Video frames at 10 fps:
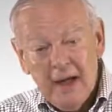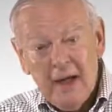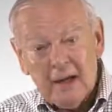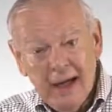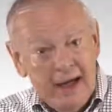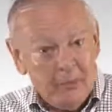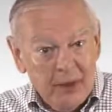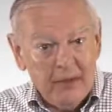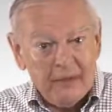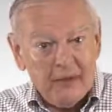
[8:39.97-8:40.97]
an ape
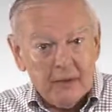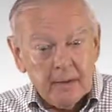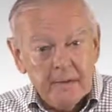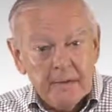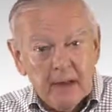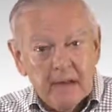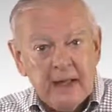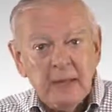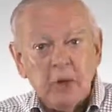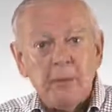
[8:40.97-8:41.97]
infant,
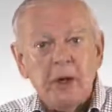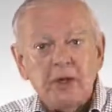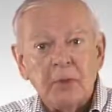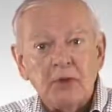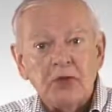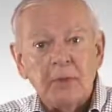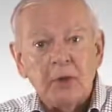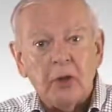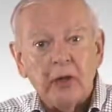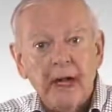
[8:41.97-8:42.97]
they look much more similar.